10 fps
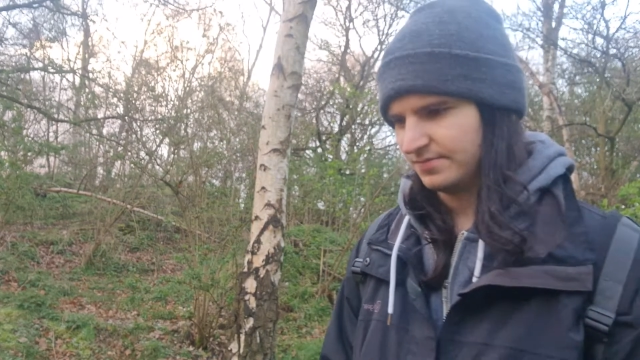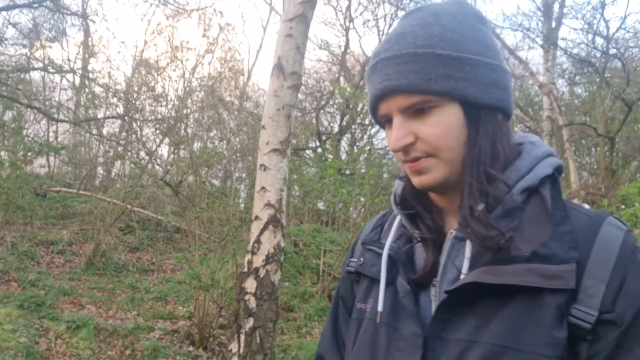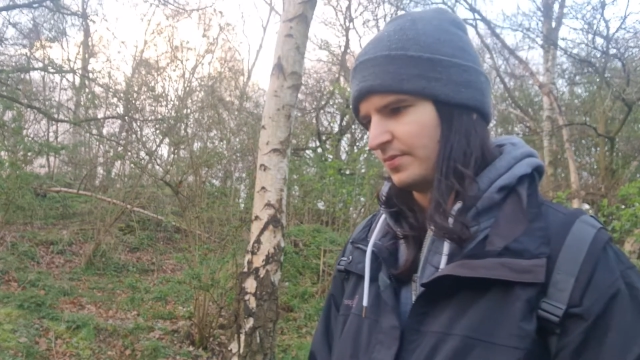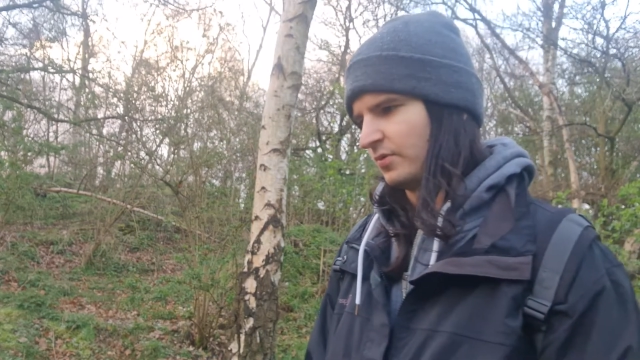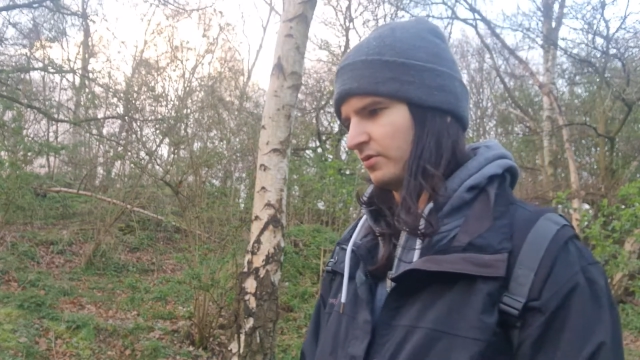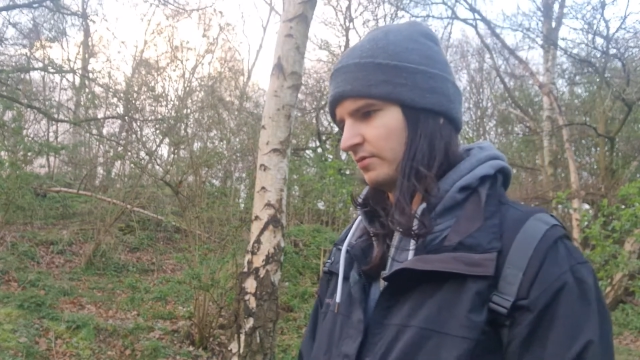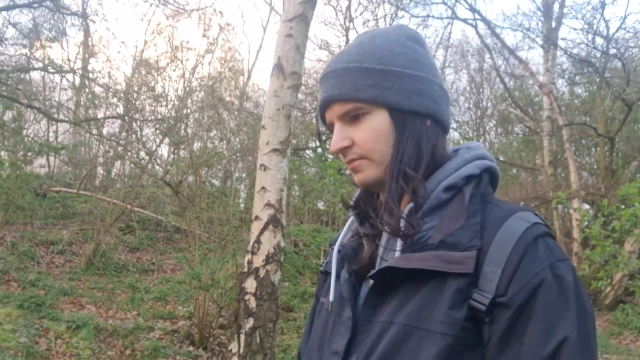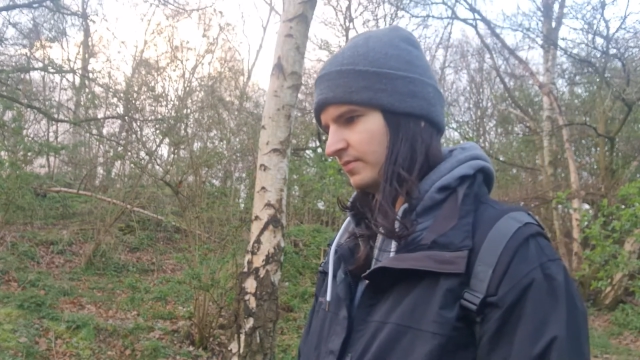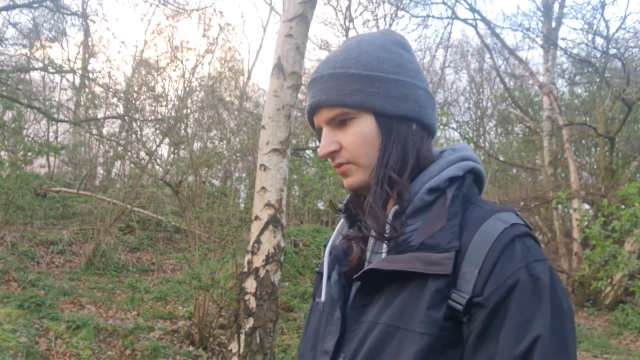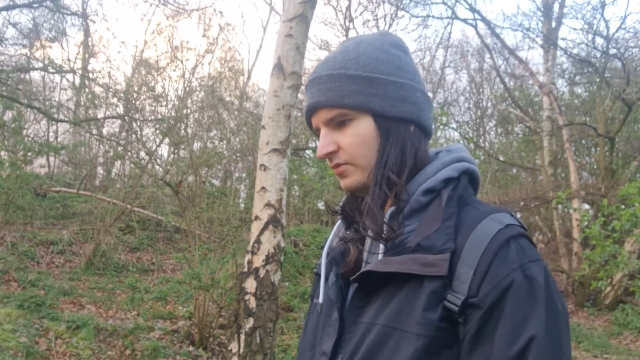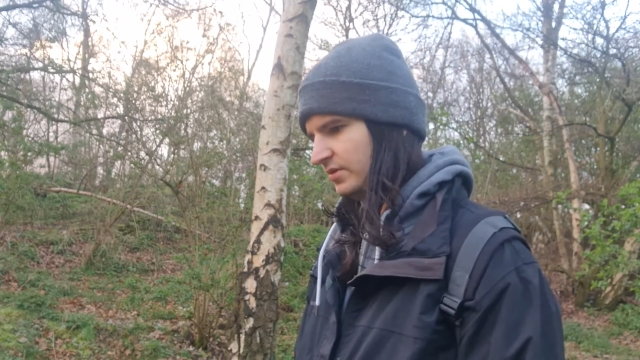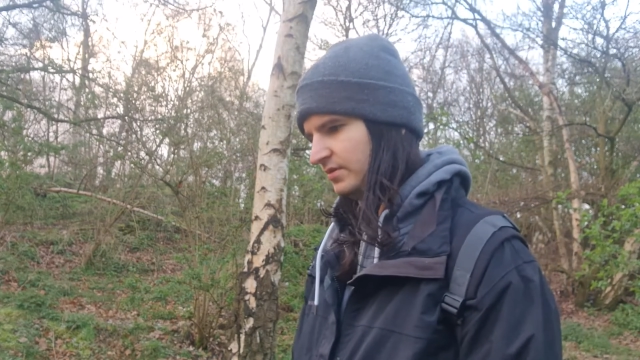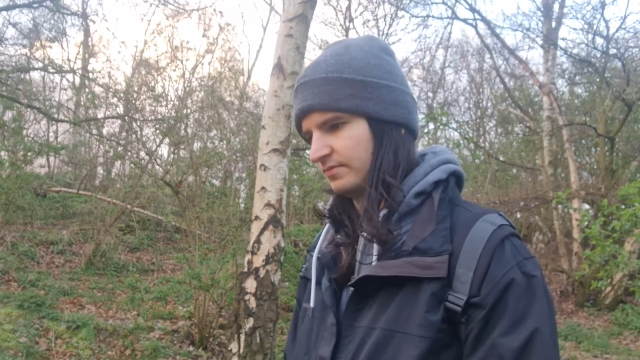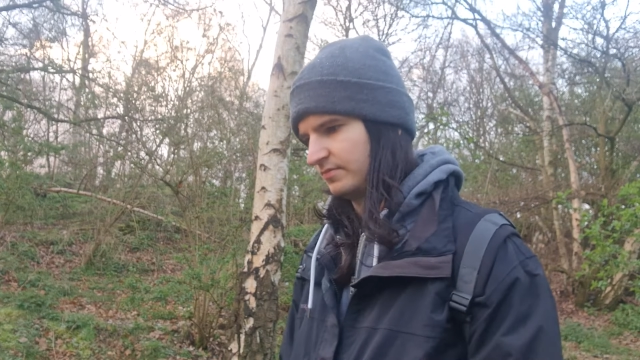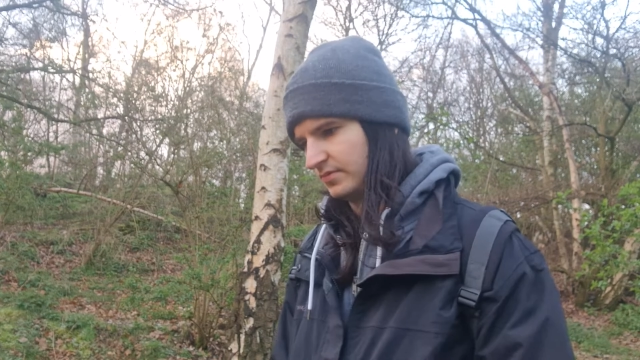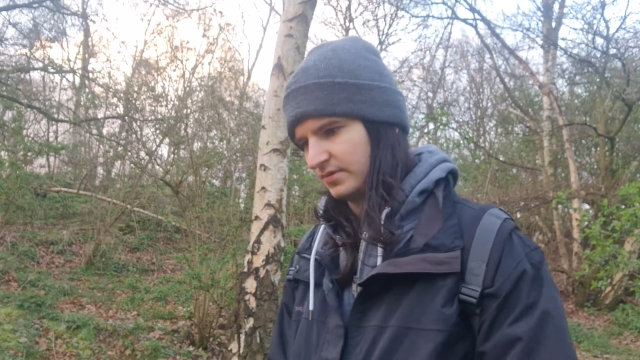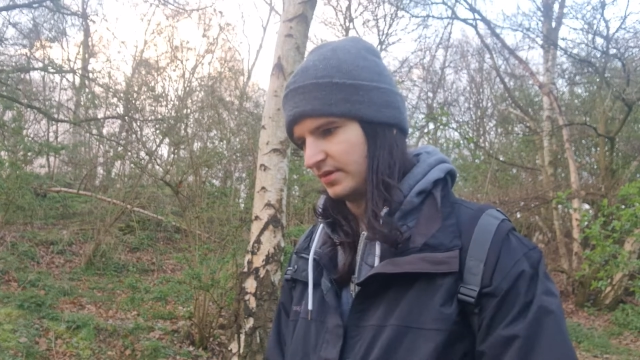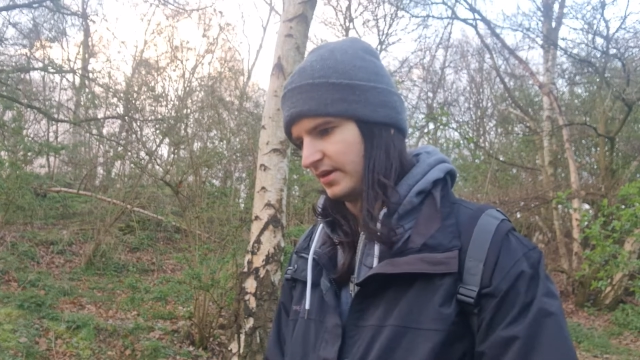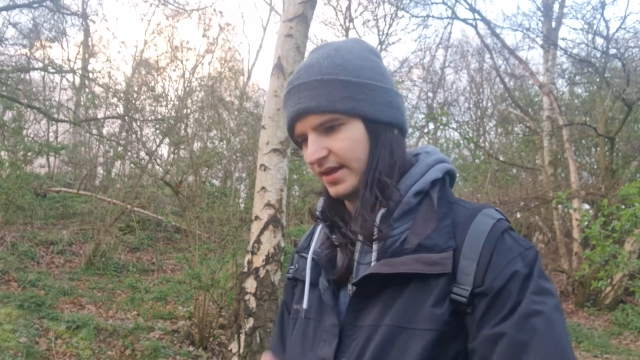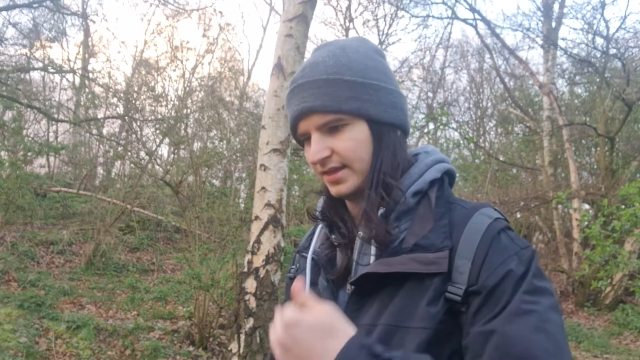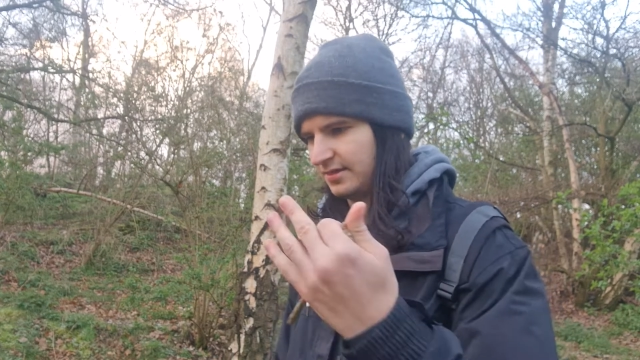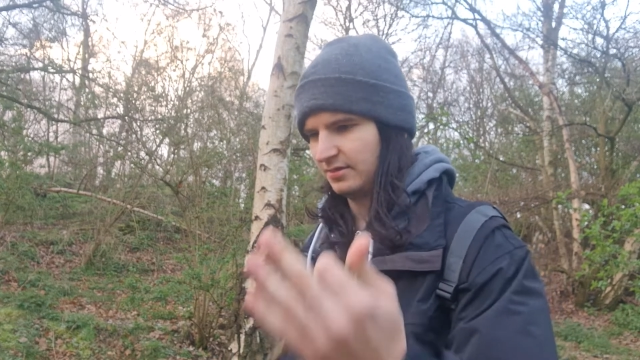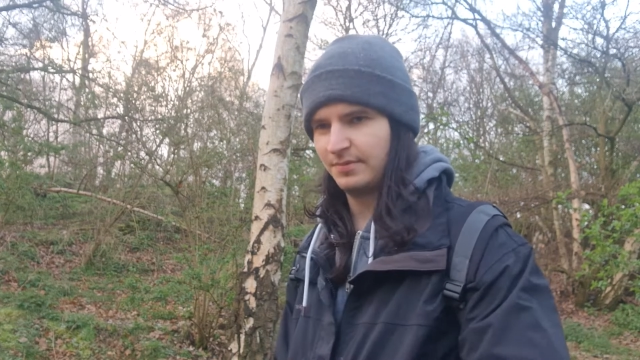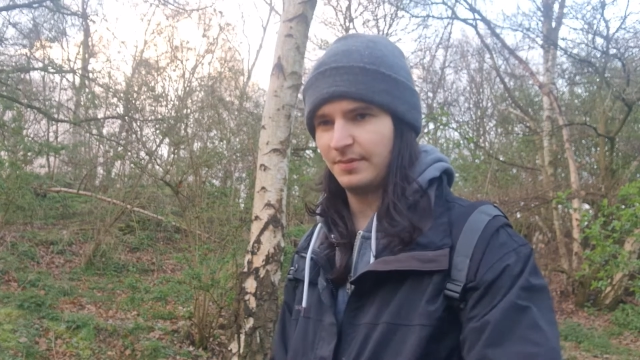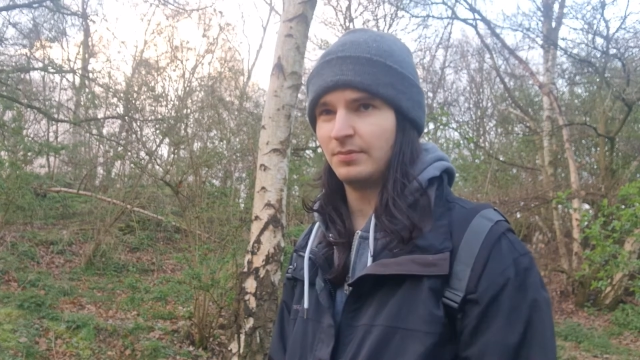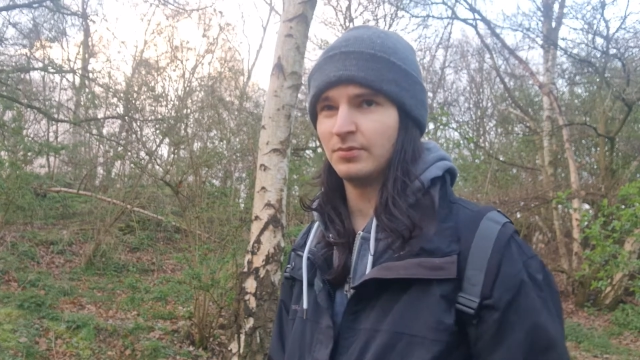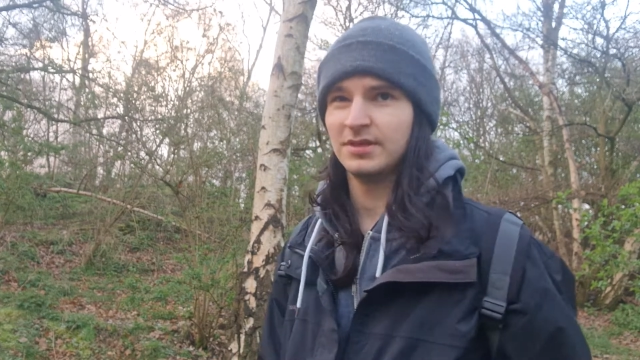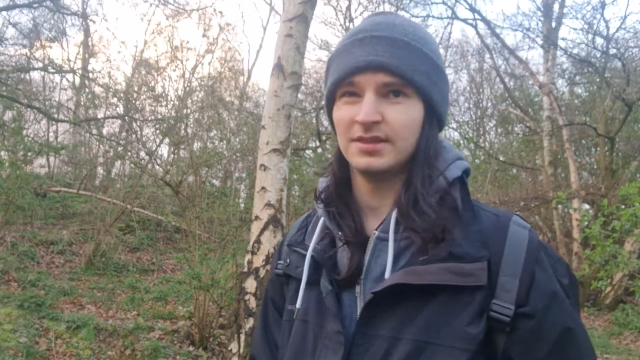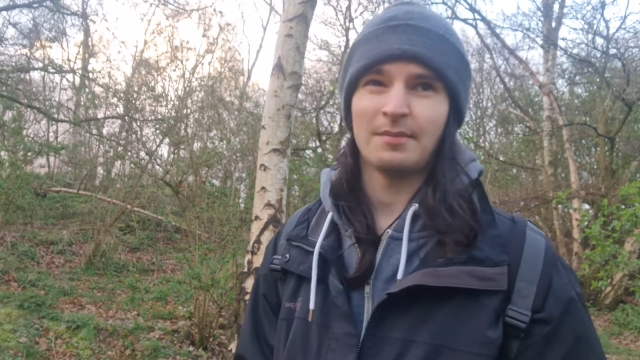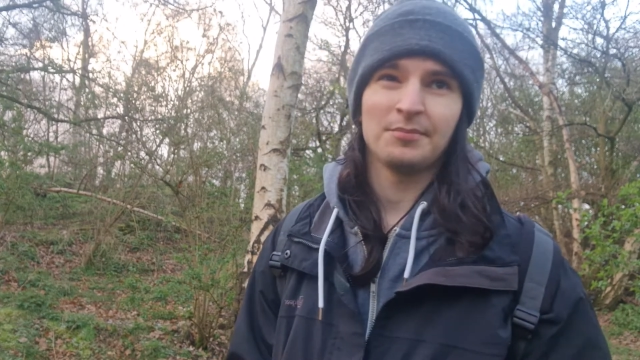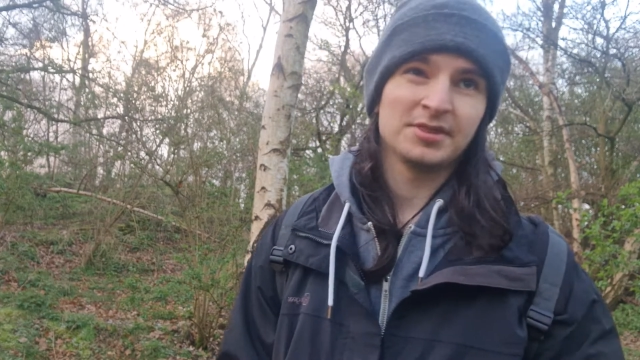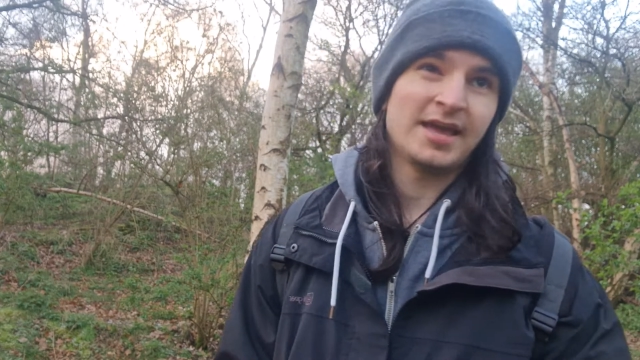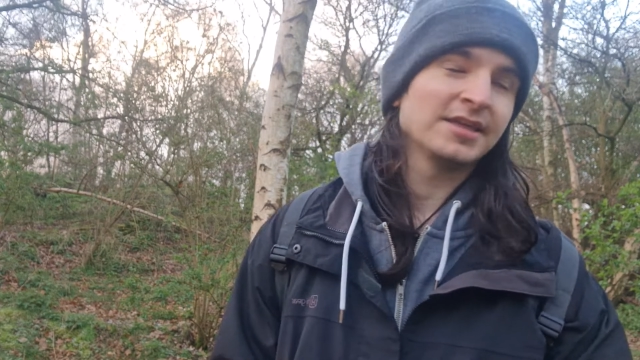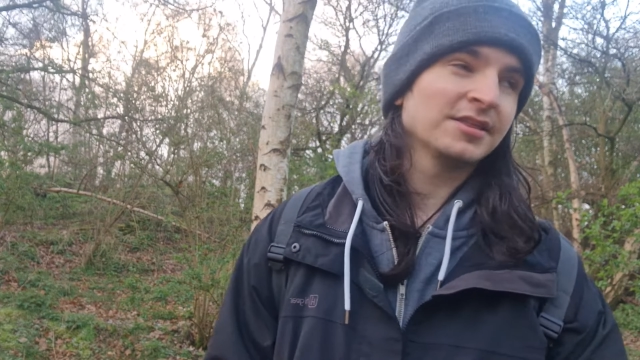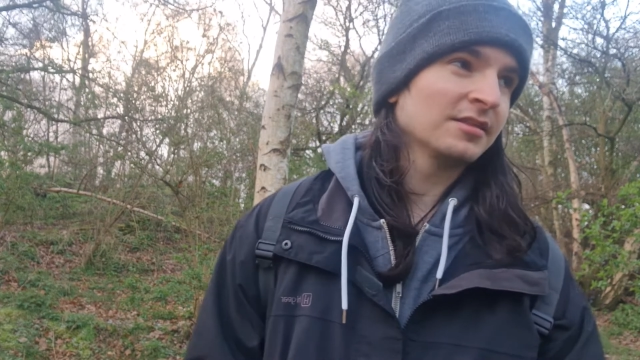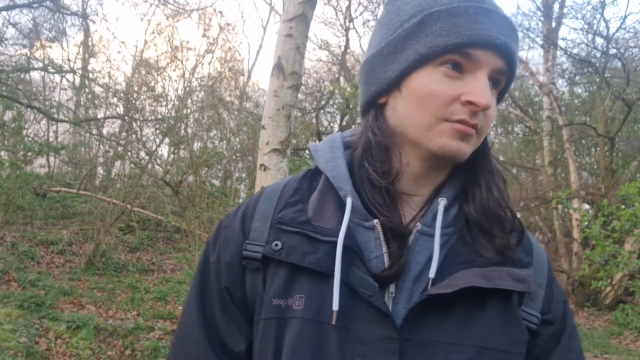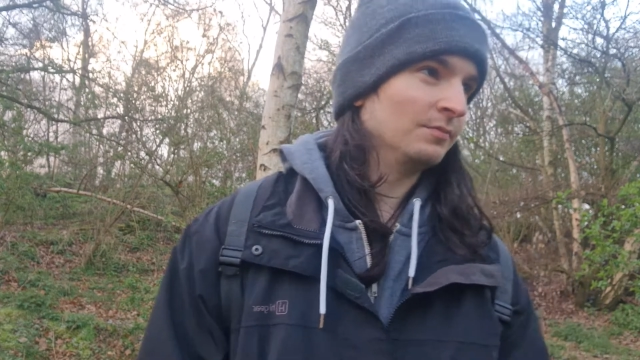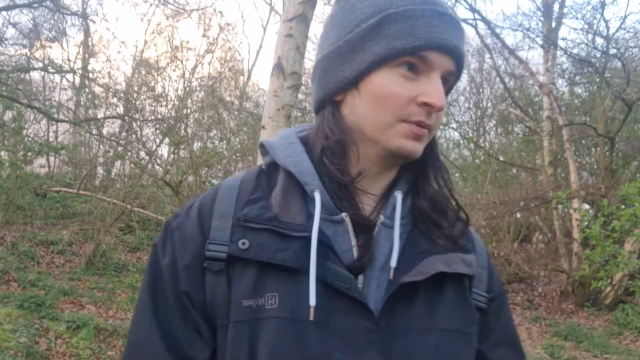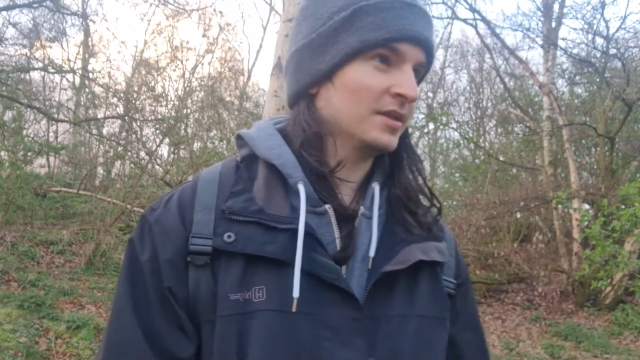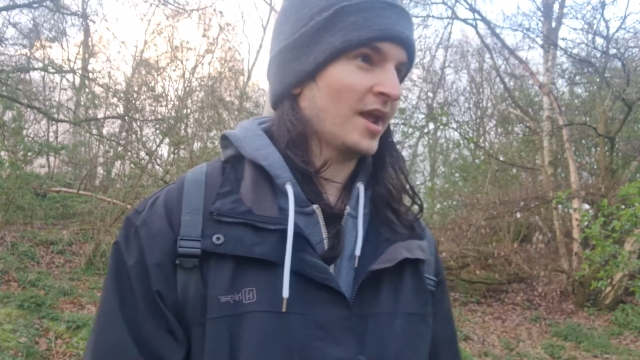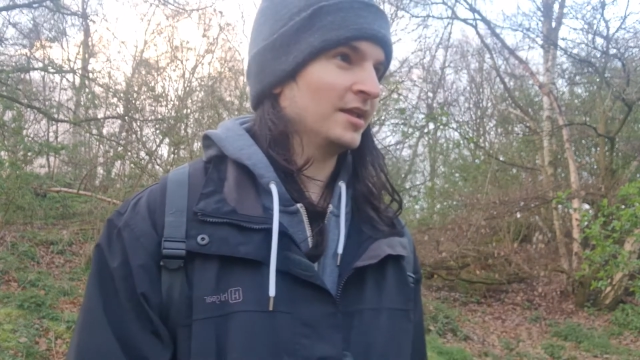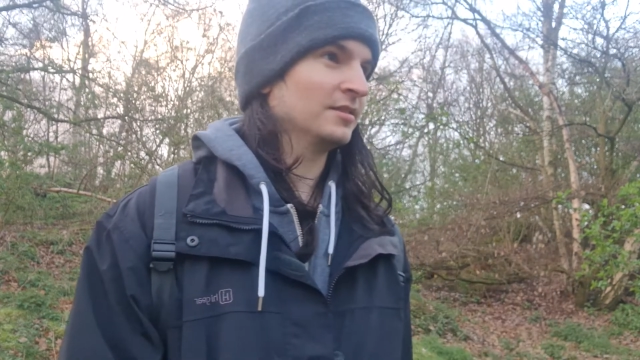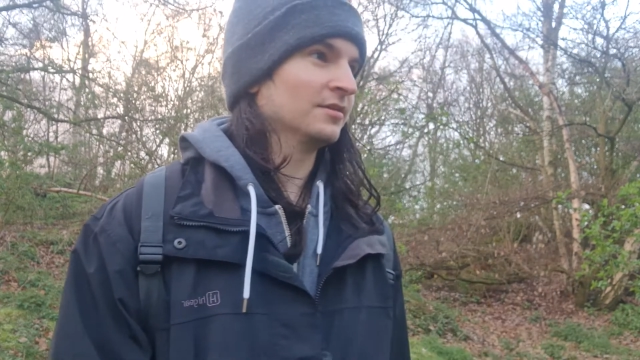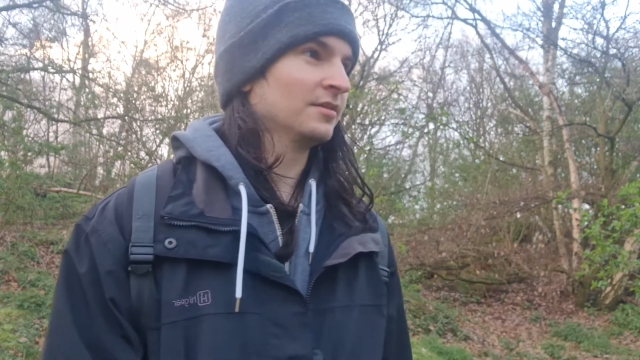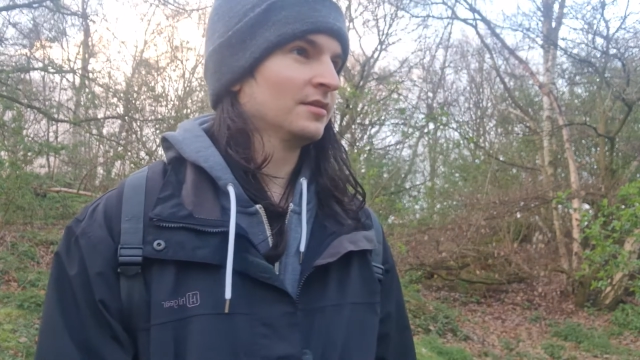people always, I get this a lot of people saying that I'm obsessed with being hated.